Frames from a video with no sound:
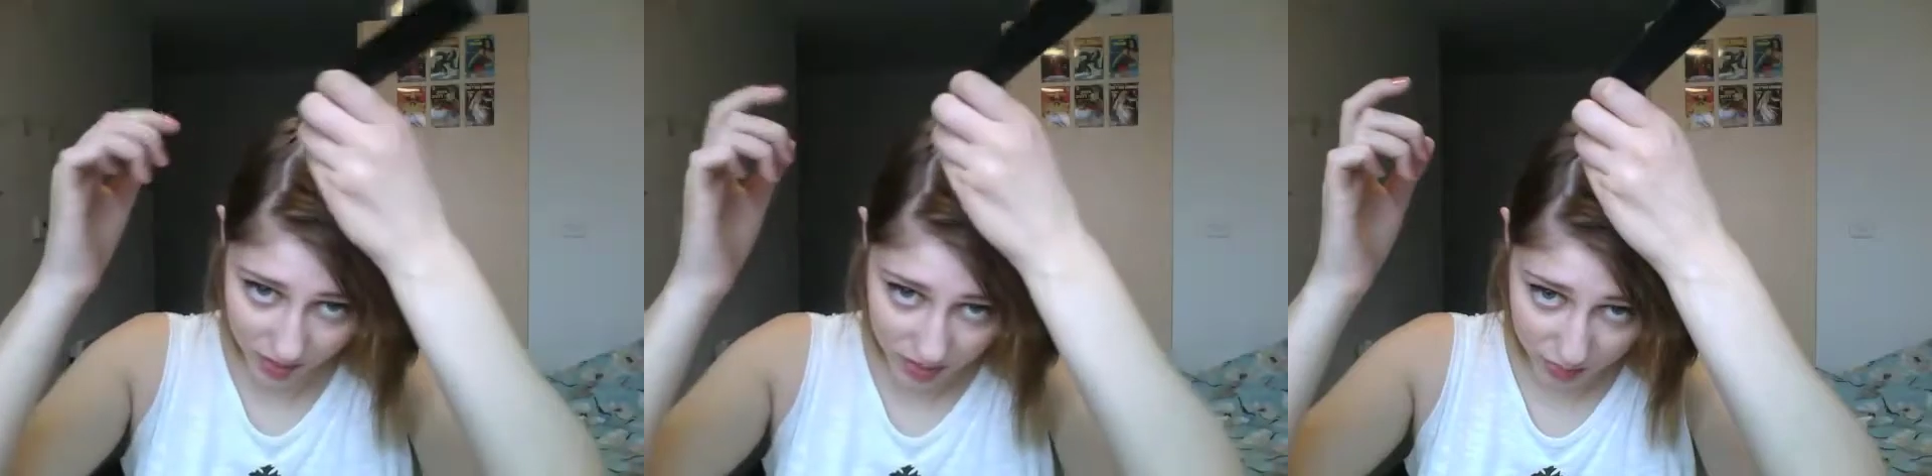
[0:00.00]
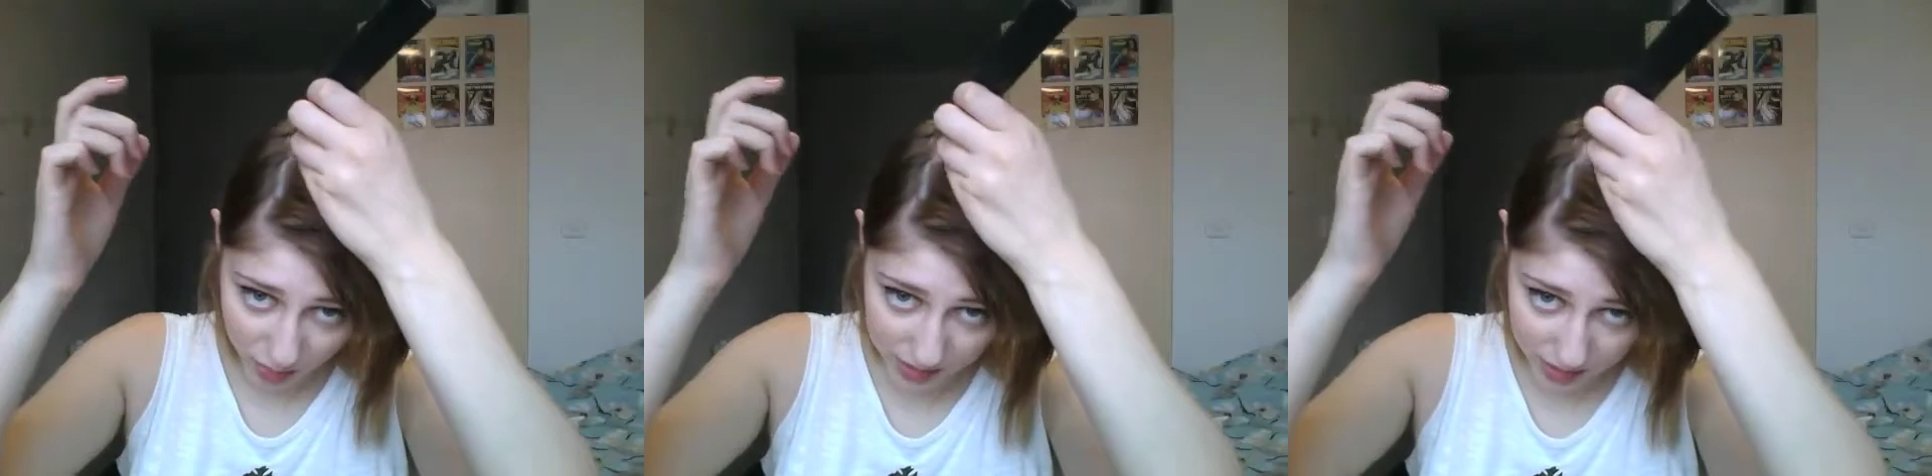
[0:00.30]
So
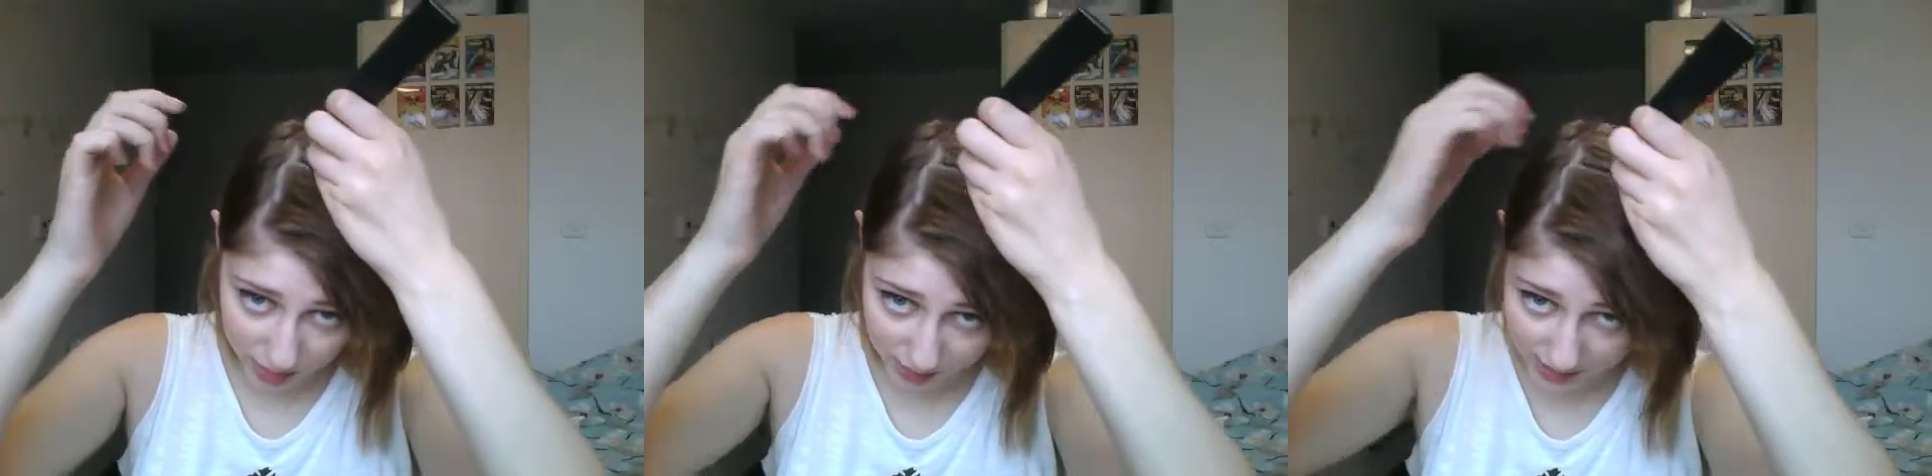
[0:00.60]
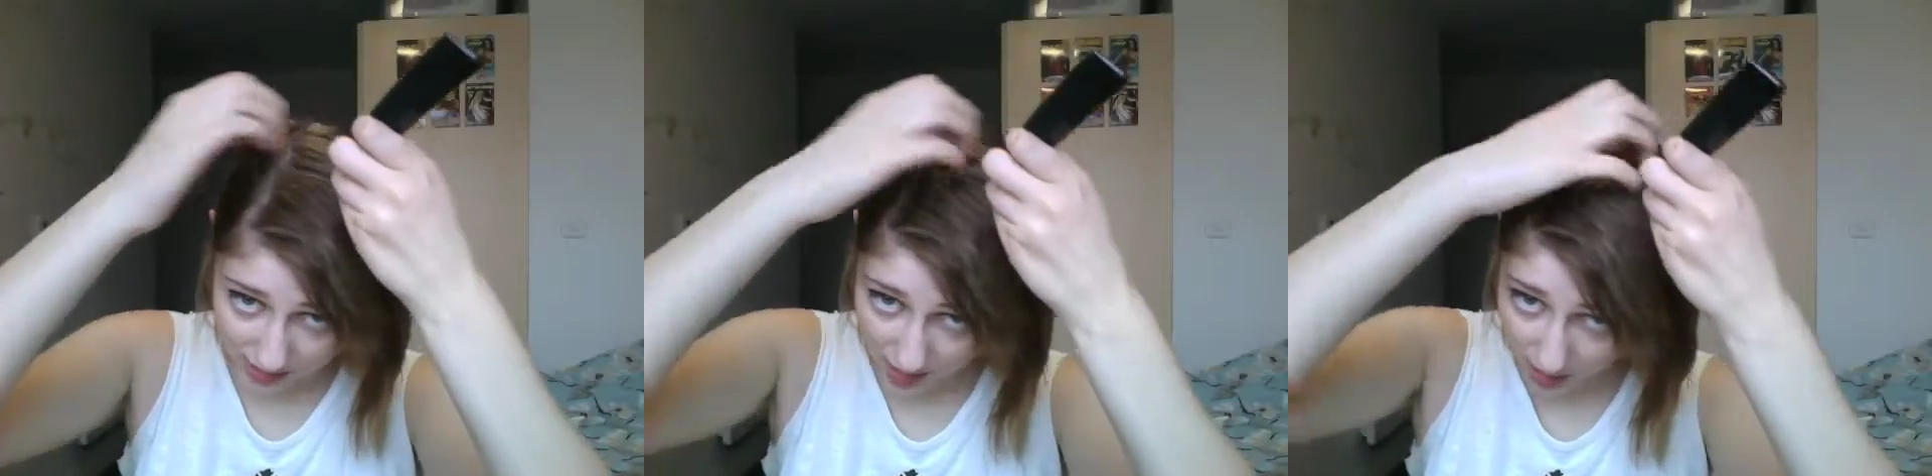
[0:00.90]
what we do
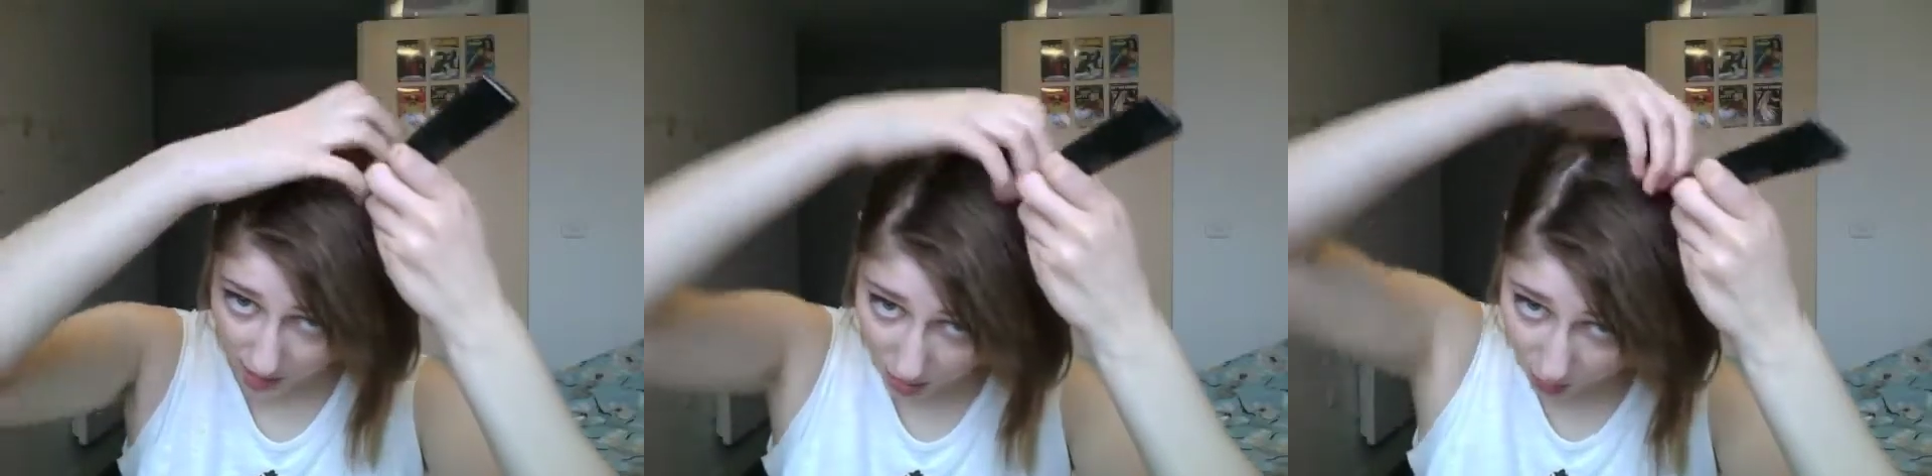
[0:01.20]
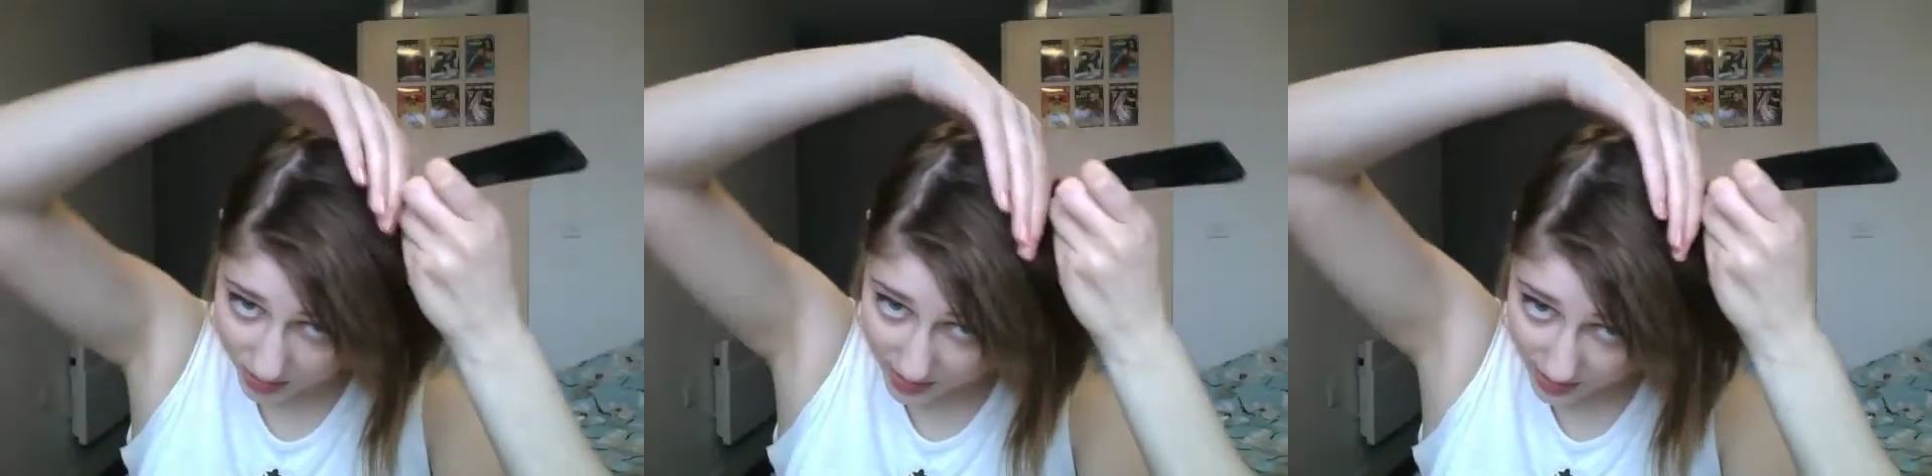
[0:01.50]
is
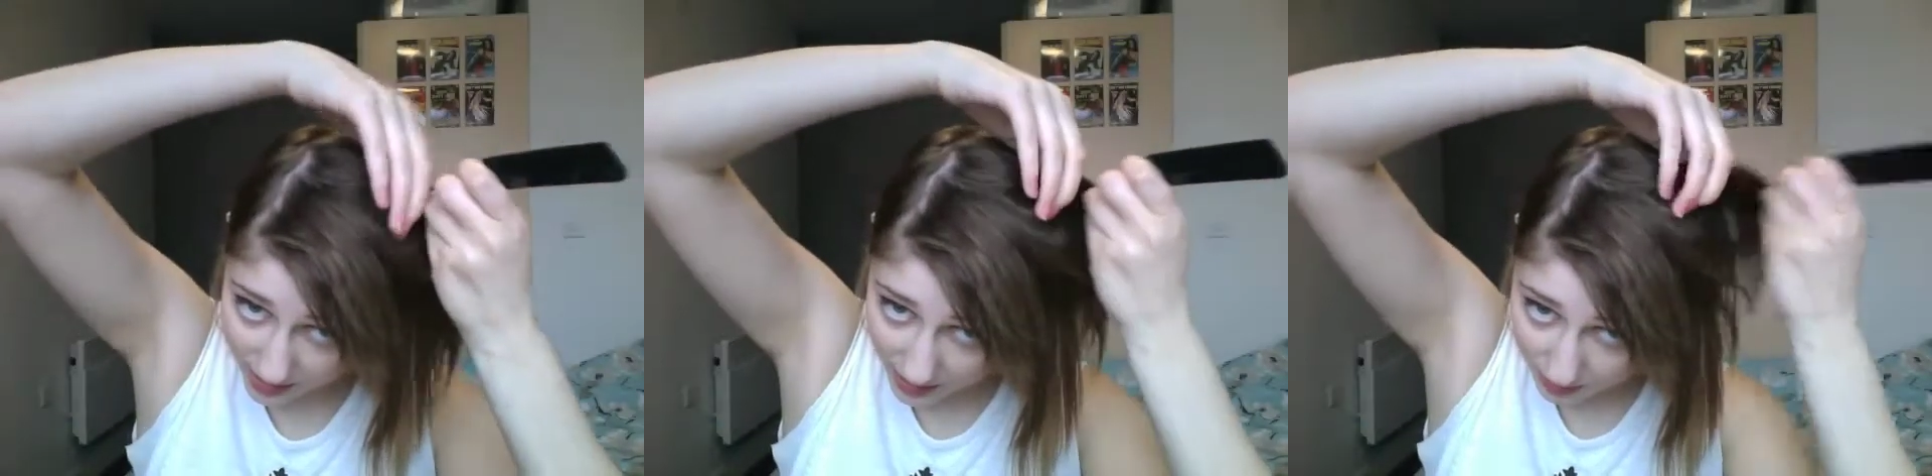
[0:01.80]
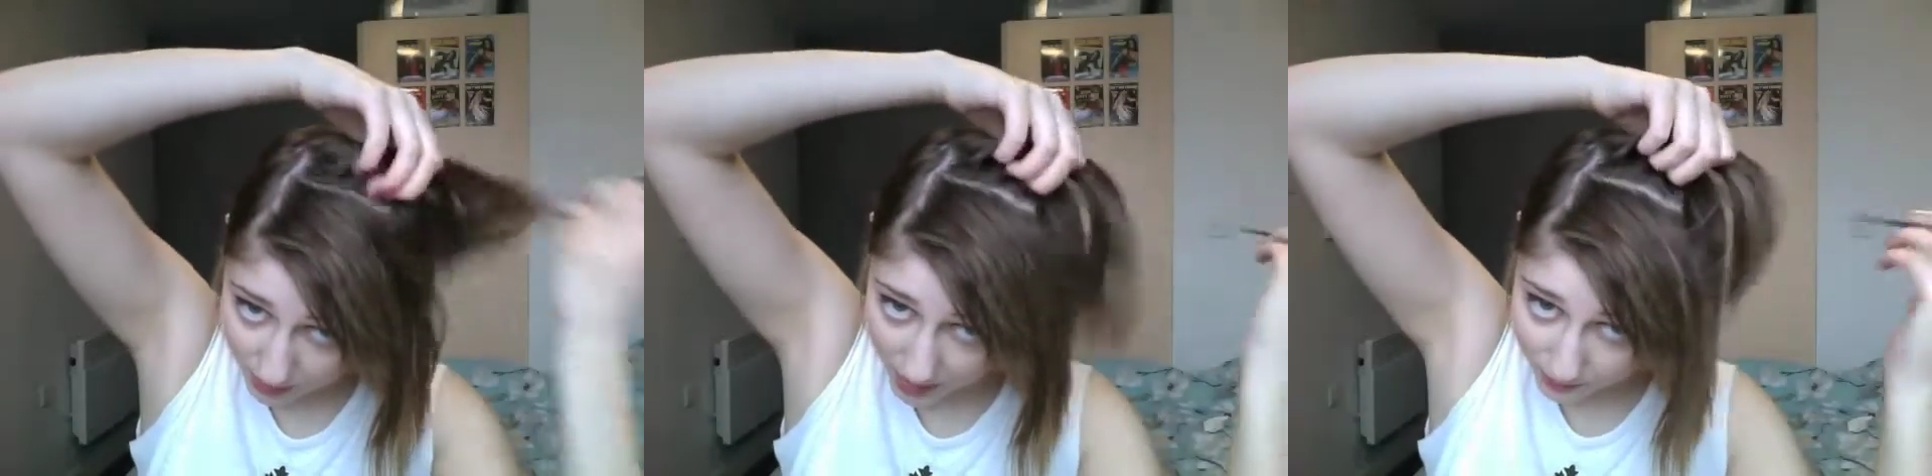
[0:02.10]
we say
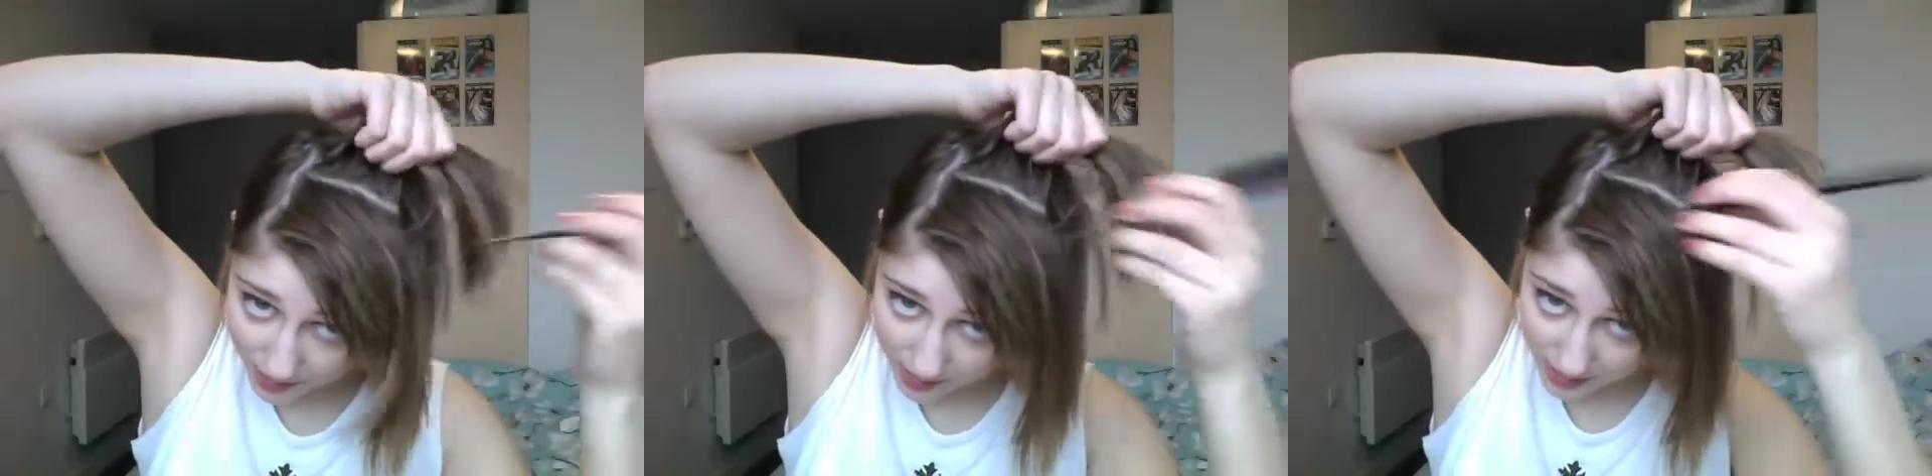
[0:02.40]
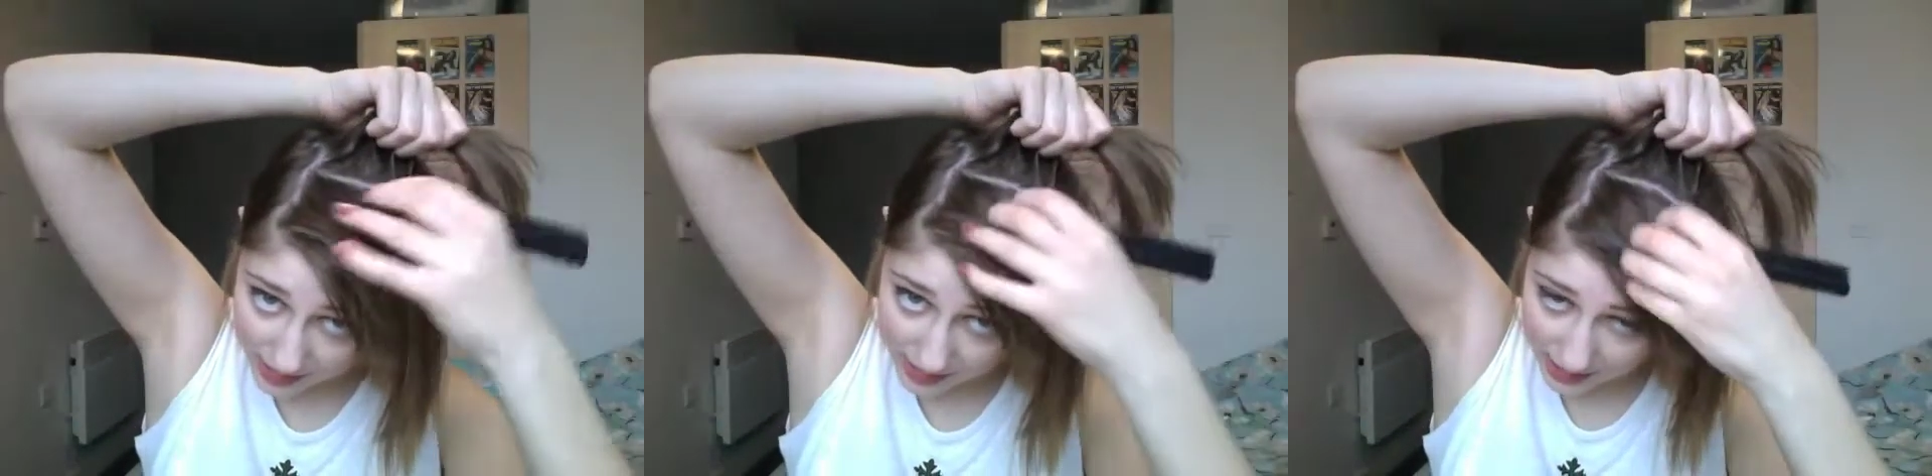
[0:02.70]
maybe
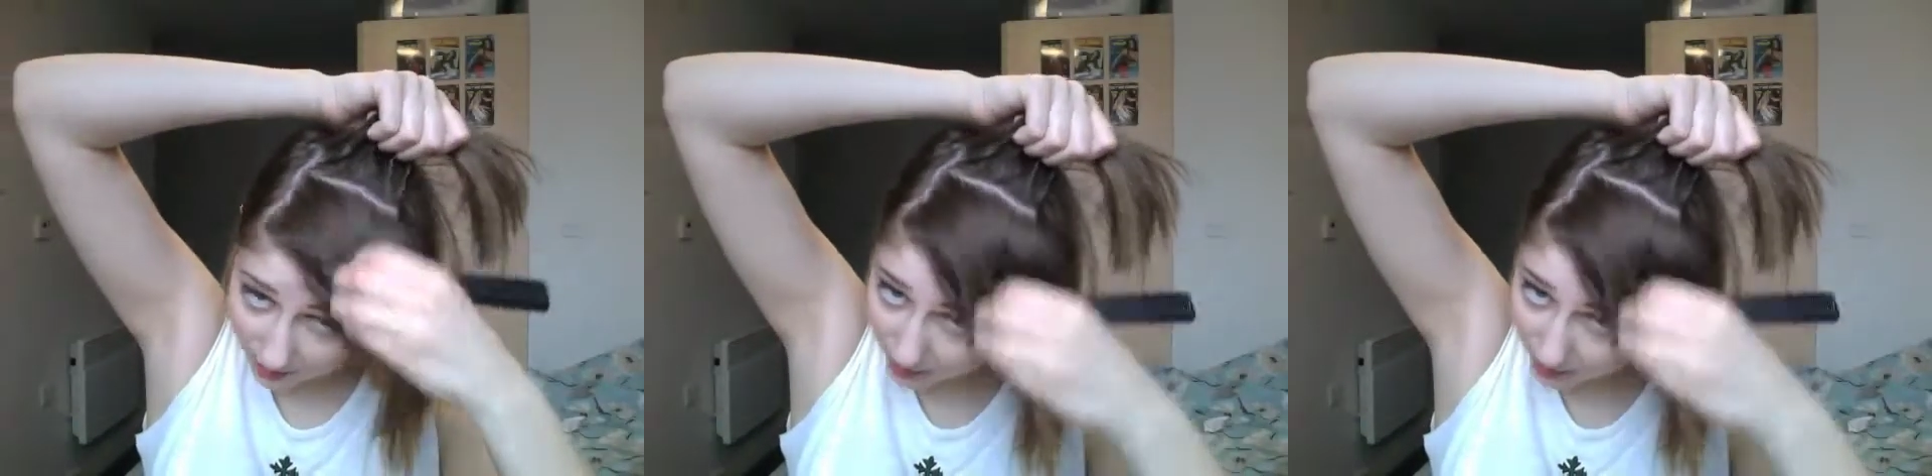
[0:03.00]
leave